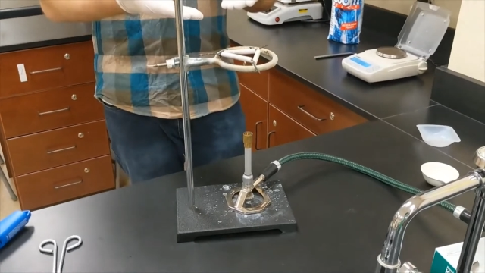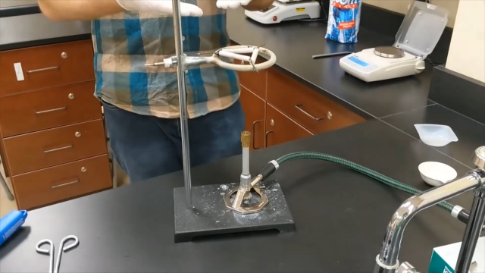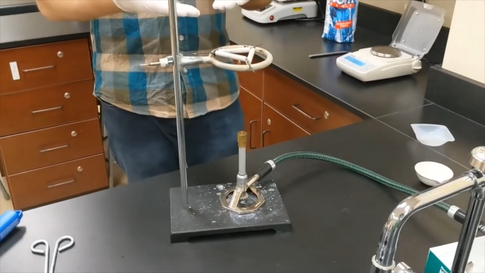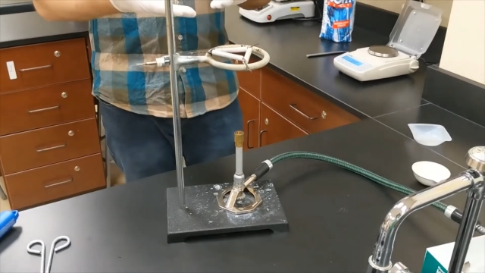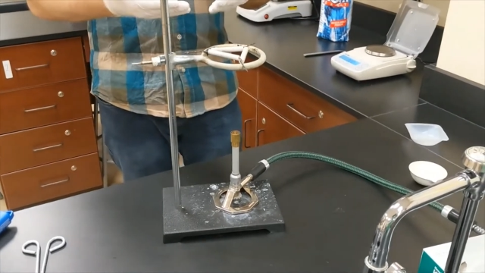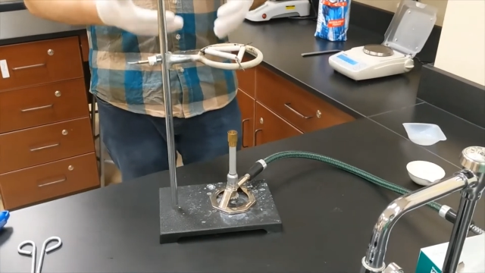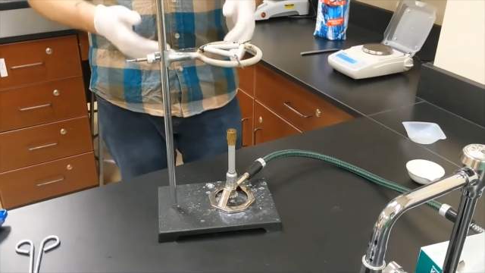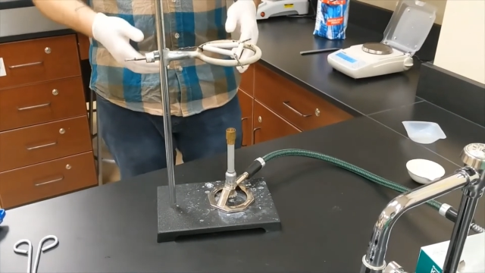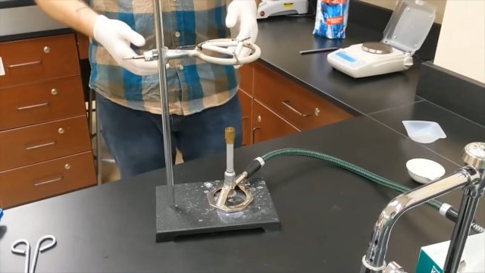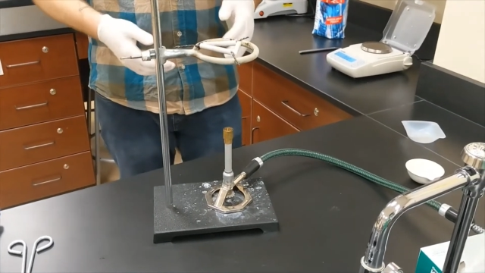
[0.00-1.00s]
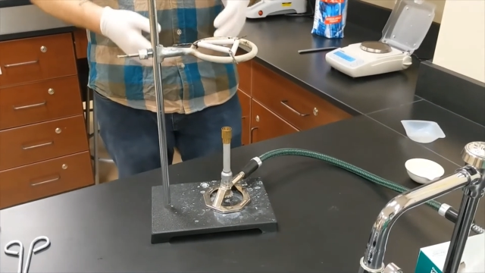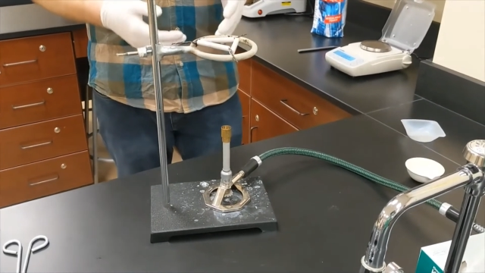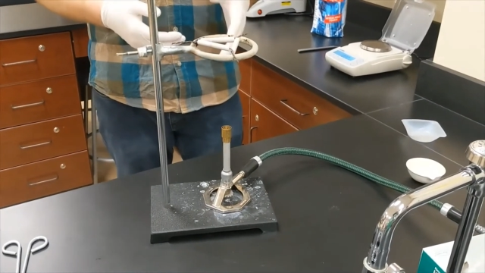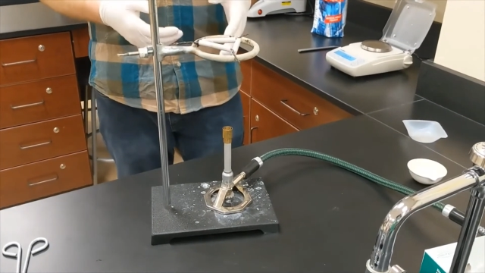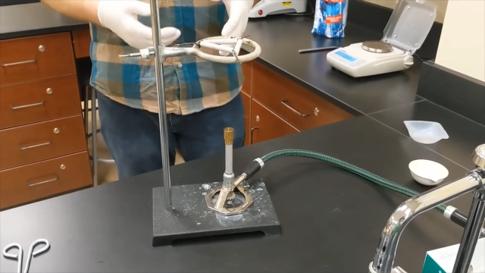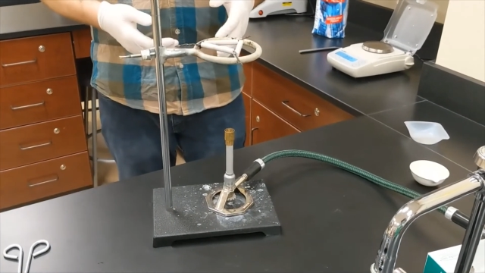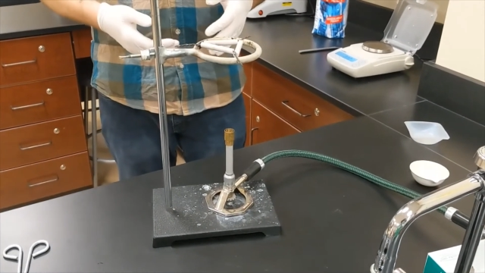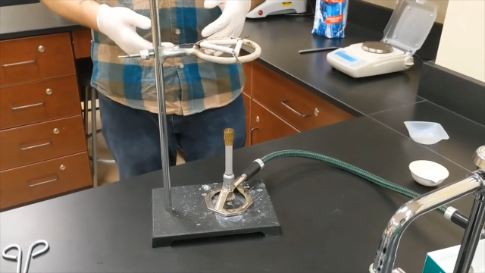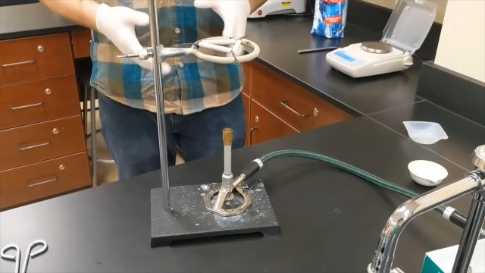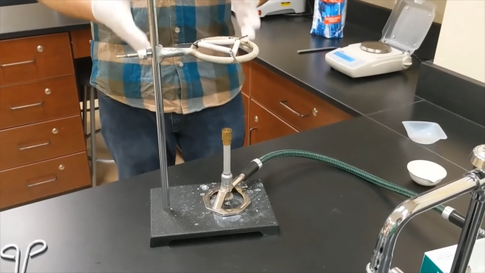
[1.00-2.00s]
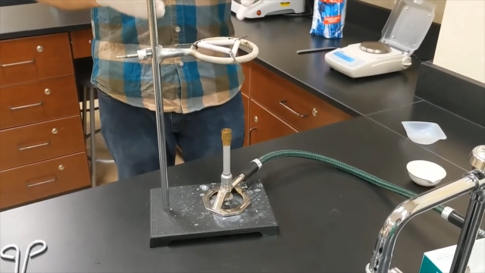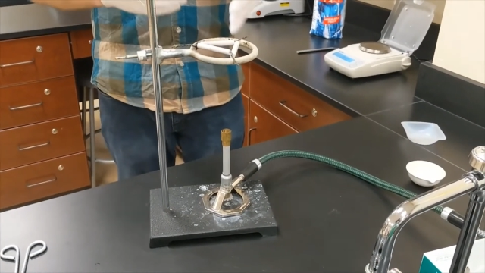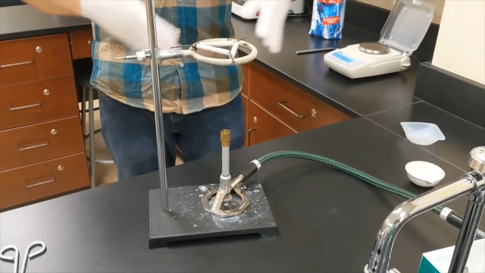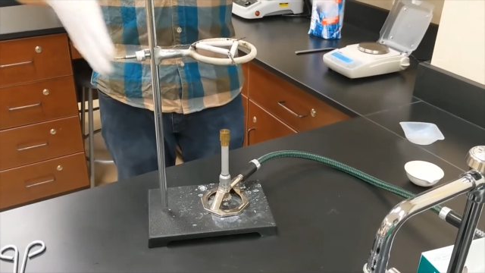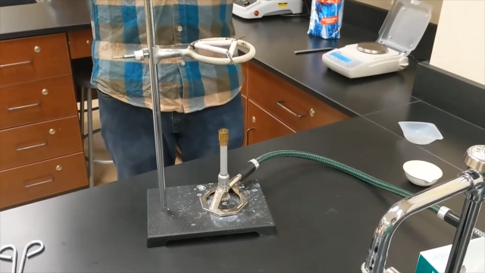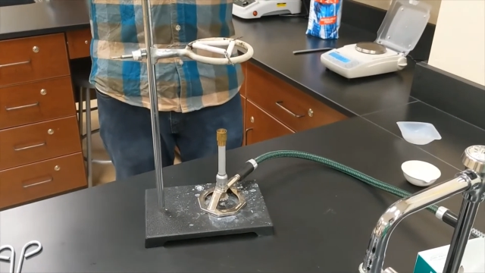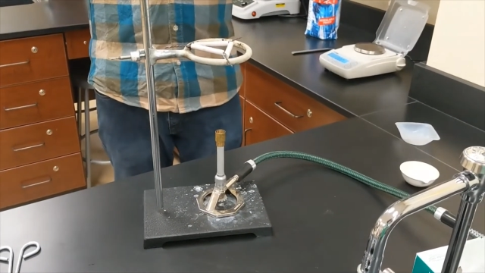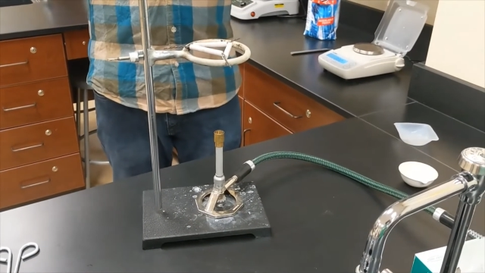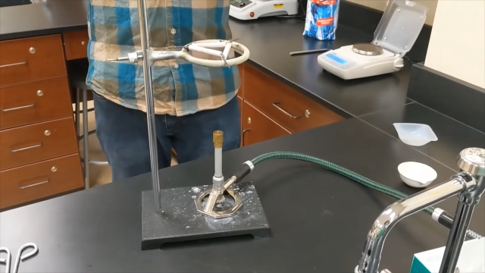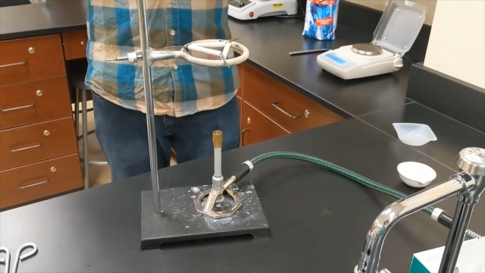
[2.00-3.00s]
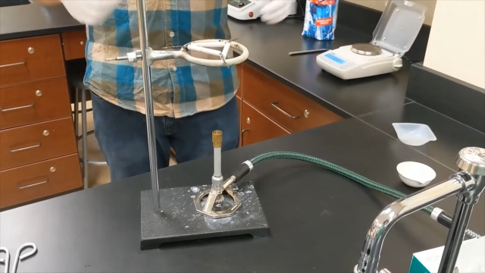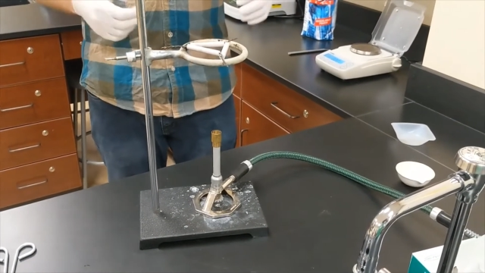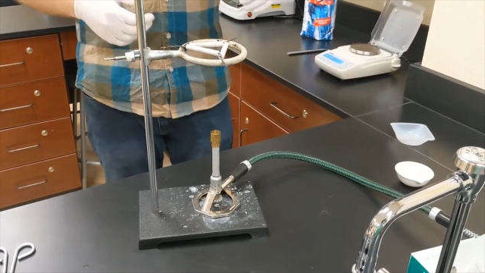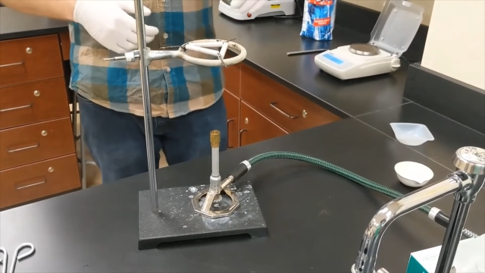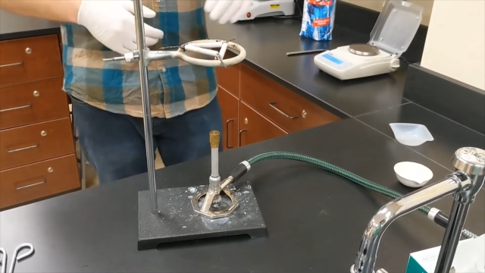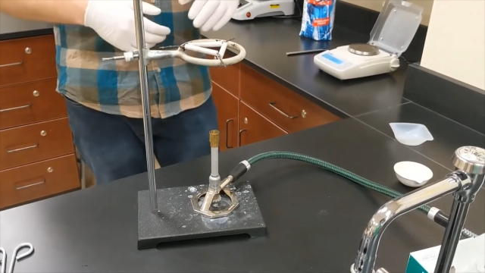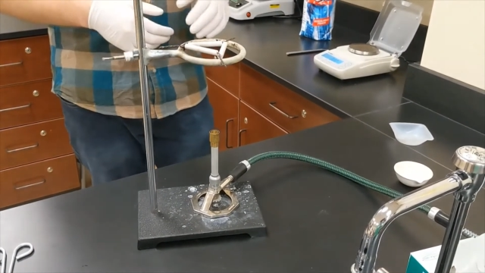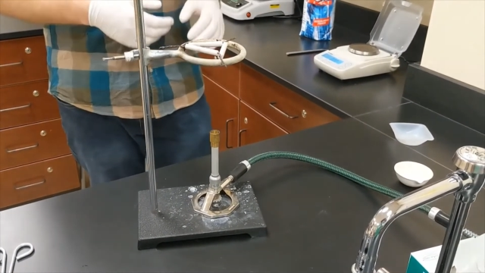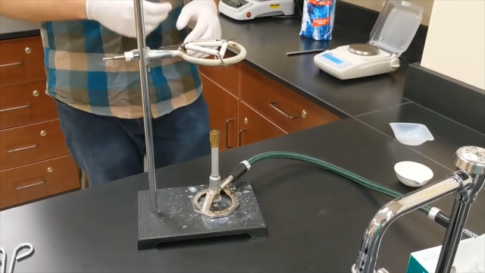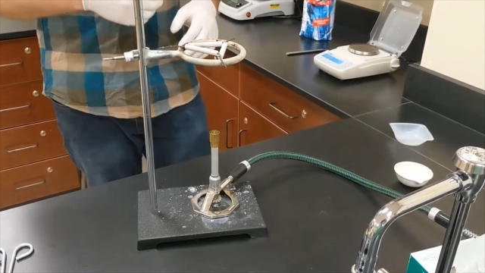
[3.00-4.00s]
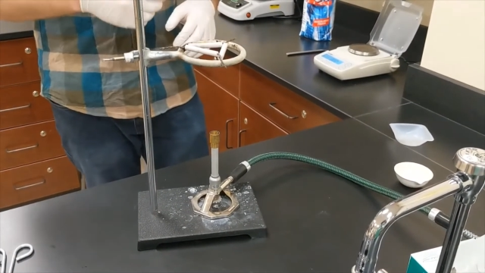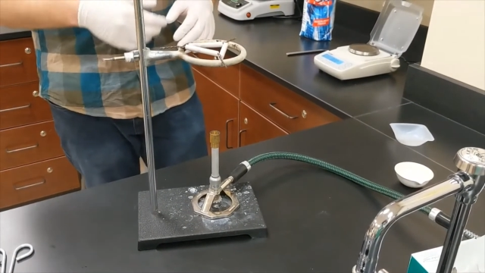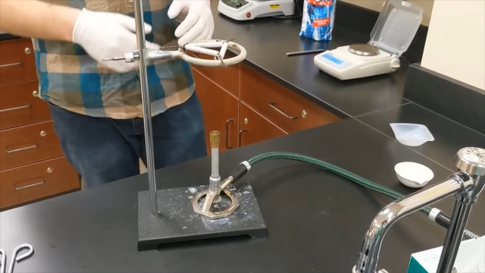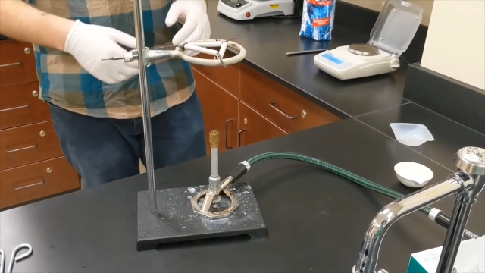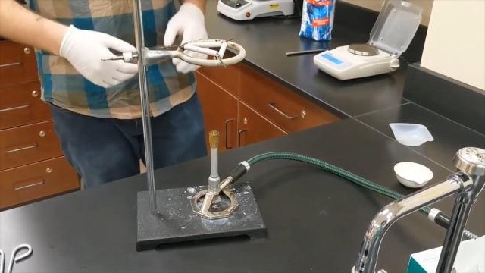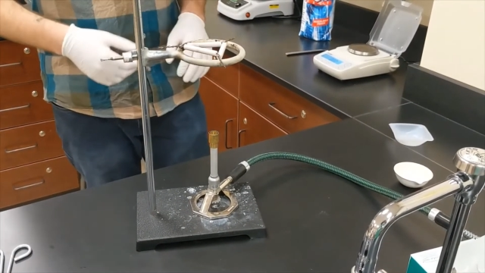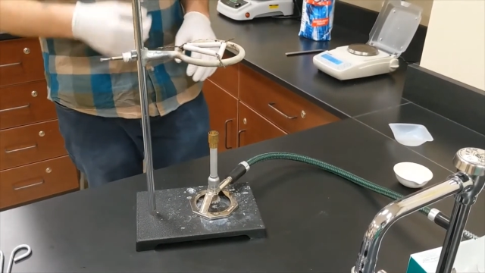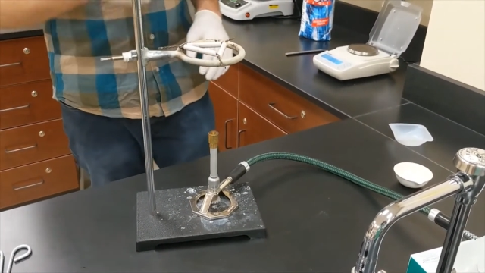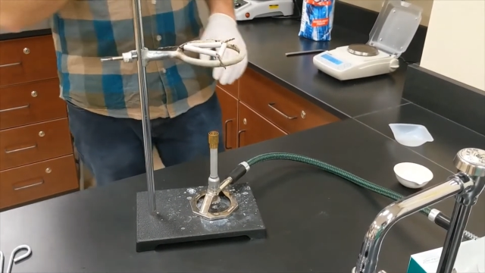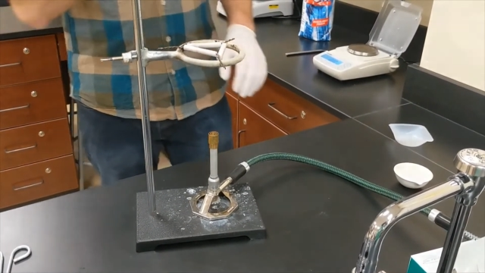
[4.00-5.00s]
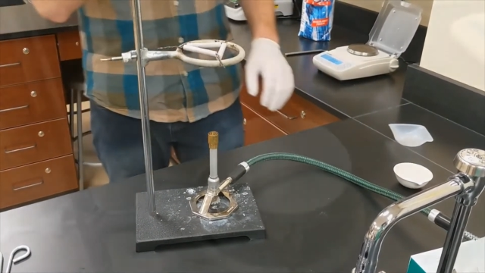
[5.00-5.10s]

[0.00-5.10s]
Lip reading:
[unreadable: no face in view]